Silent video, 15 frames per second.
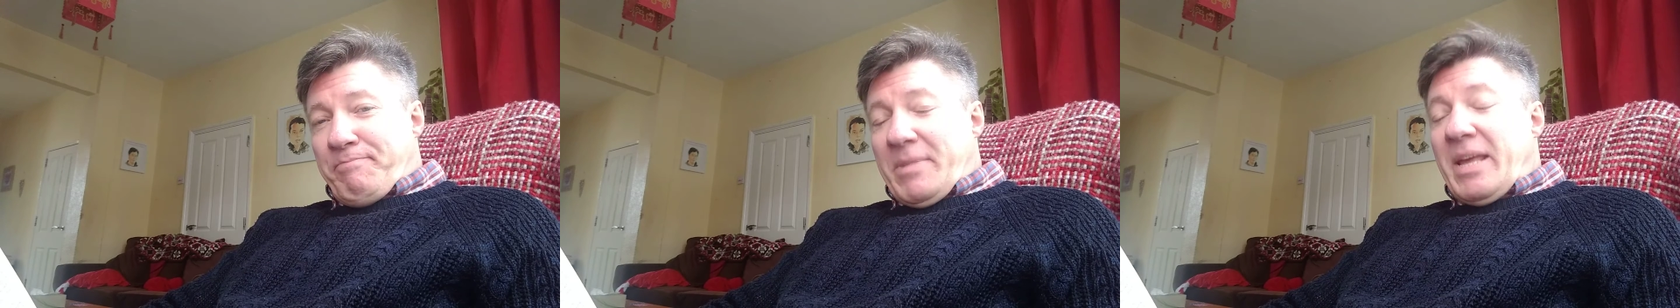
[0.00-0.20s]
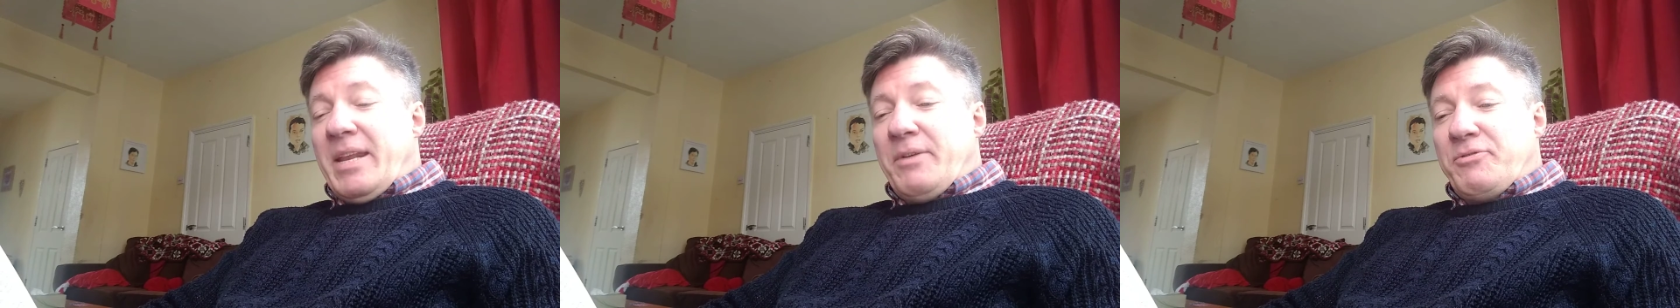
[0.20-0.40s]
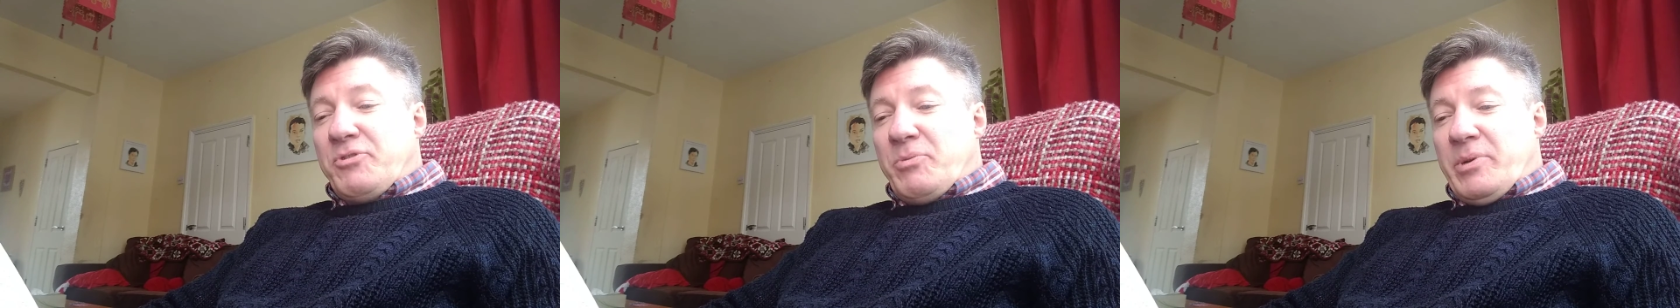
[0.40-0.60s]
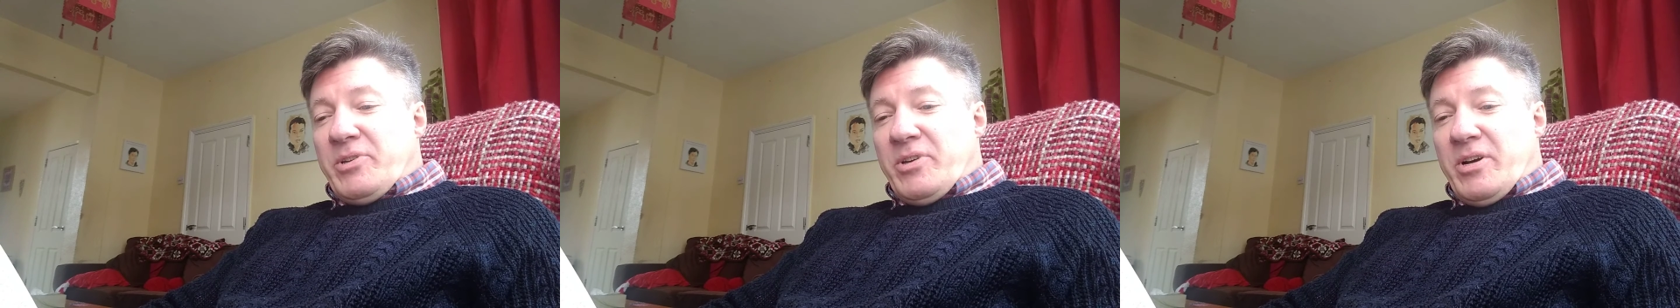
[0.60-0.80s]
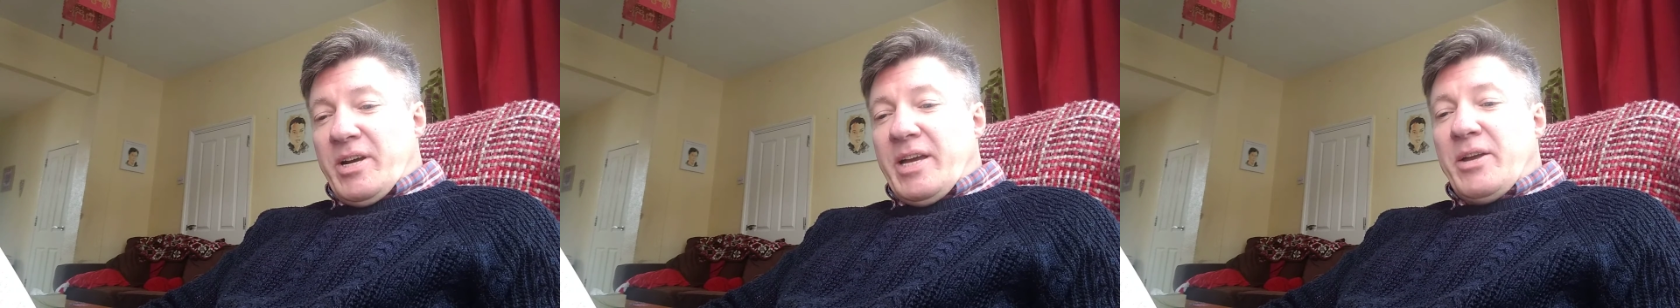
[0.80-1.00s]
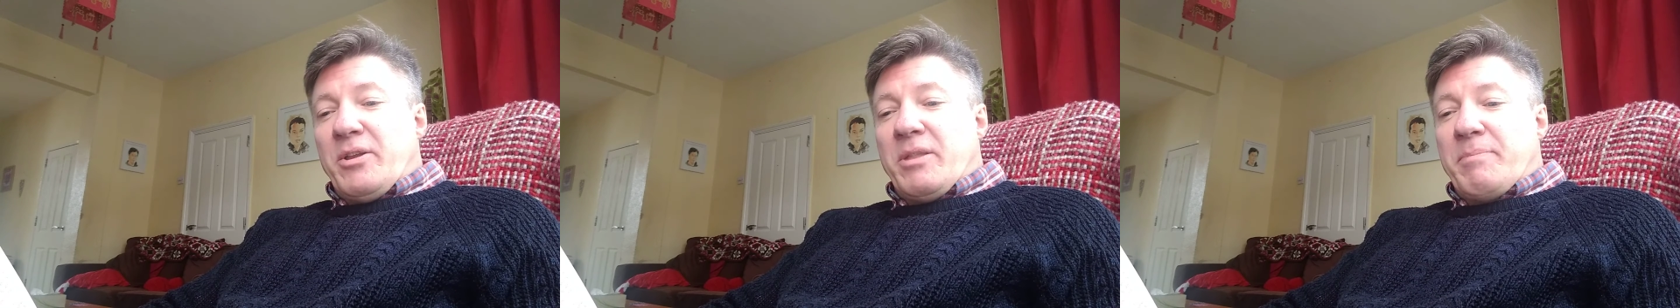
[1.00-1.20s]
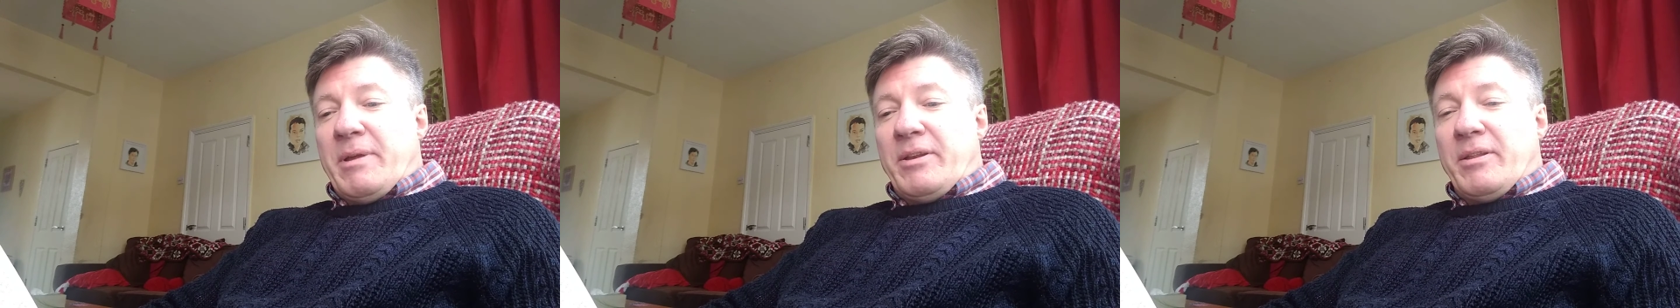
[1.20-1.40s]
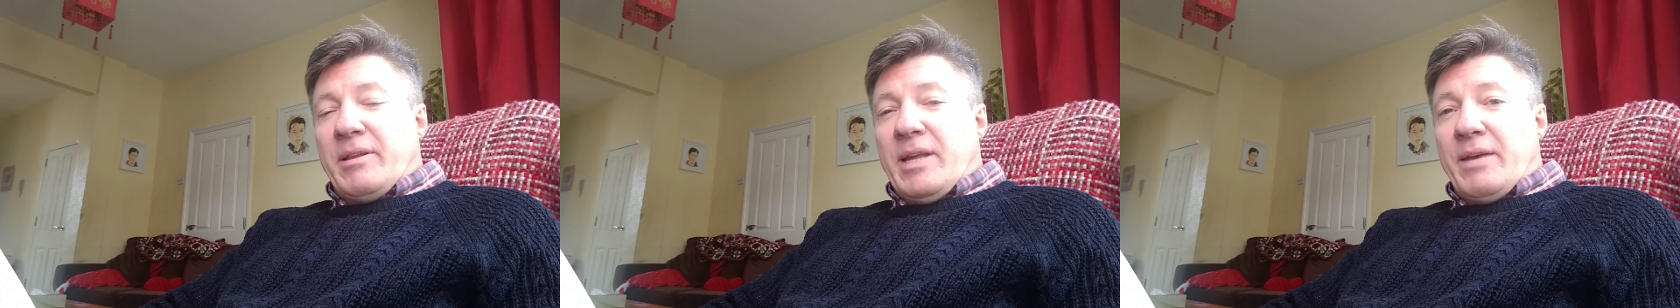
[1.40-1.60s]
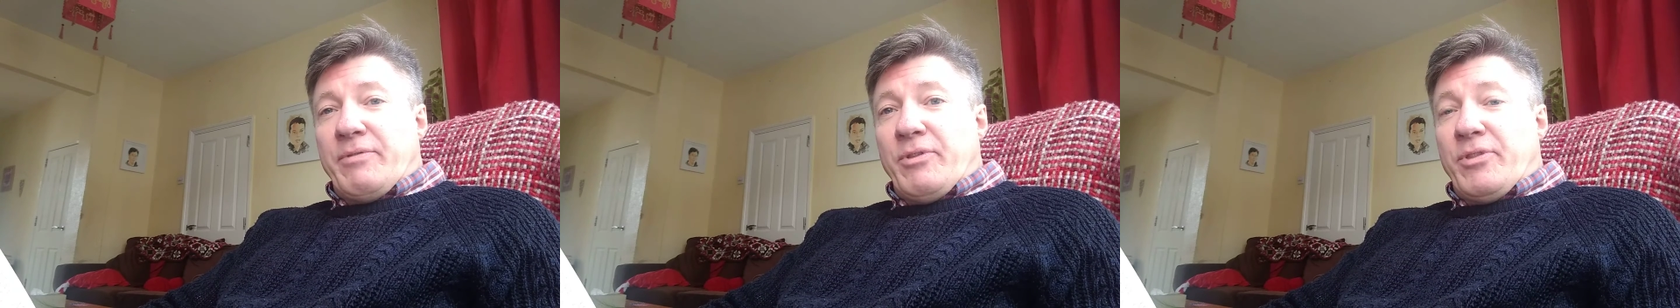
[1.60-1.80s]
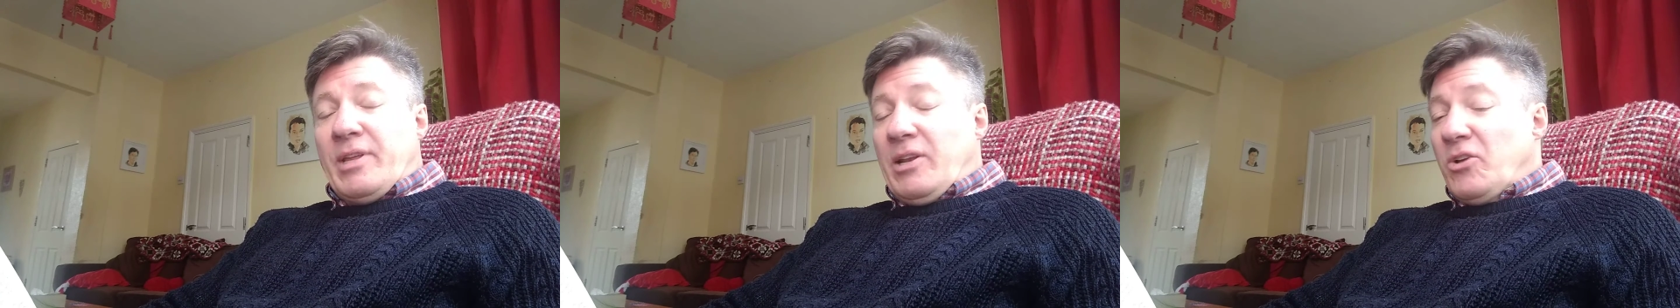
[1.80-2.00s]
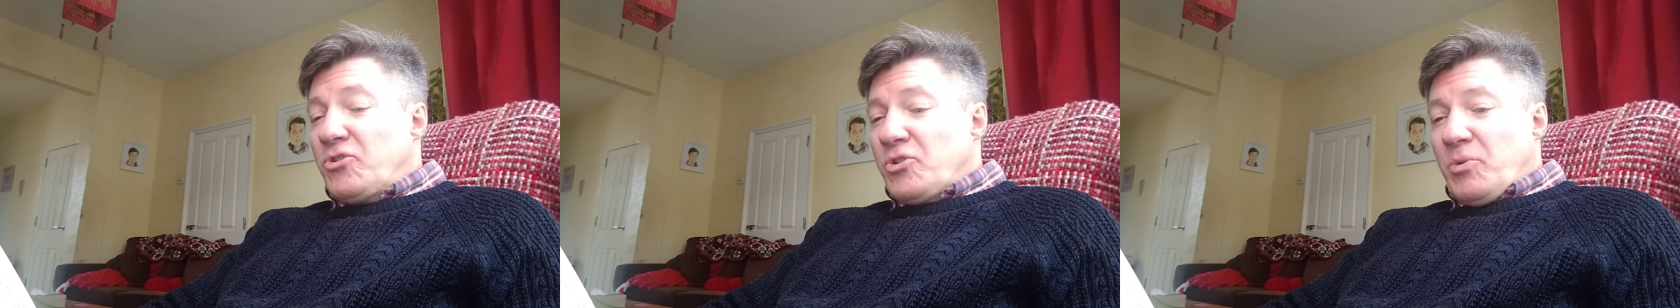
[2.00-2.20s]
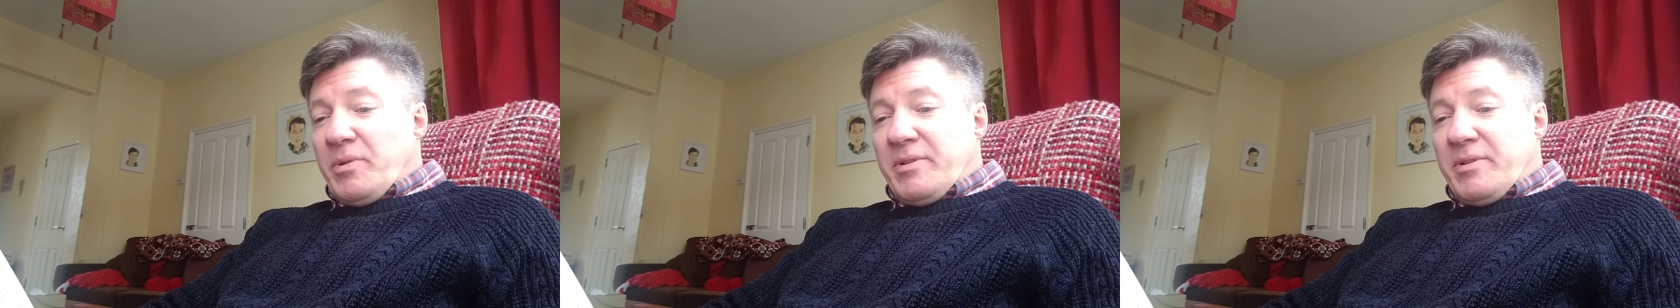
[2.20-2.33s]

enough to retire and spend his life in theological